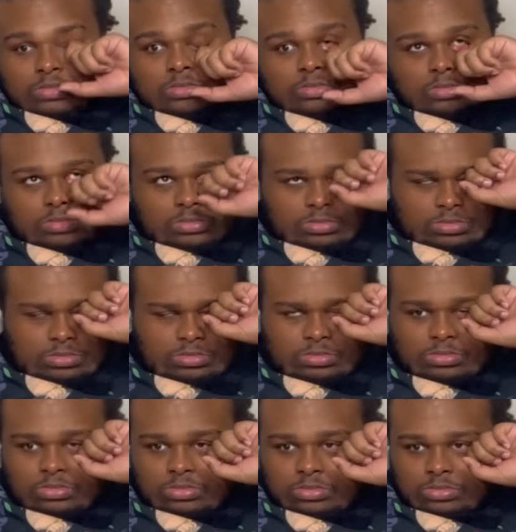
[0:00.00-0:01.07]

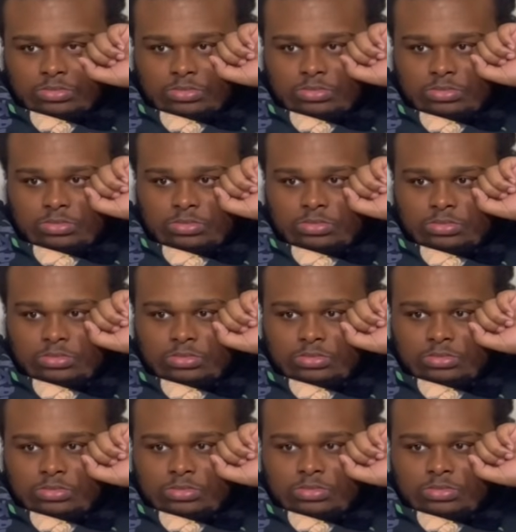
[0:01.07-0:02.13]

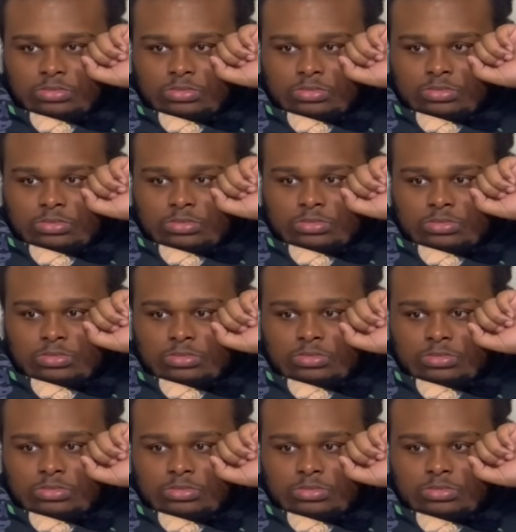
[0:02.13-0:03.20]

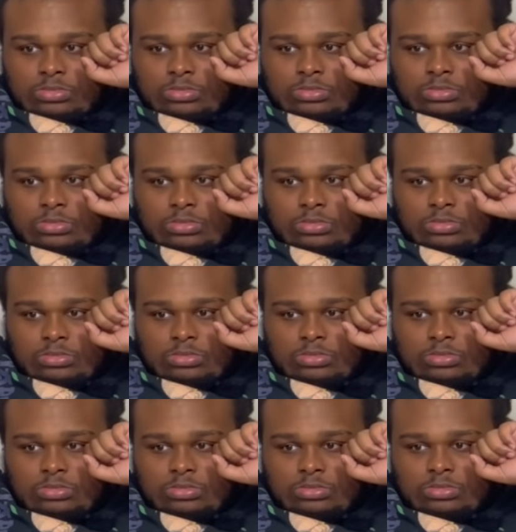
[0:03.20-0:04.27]

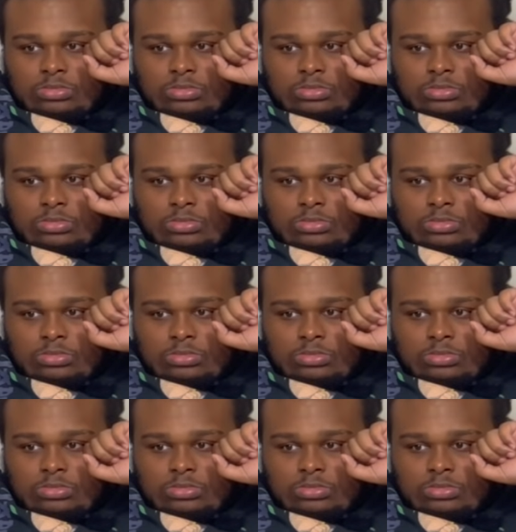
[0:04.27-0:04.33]
(not speaking)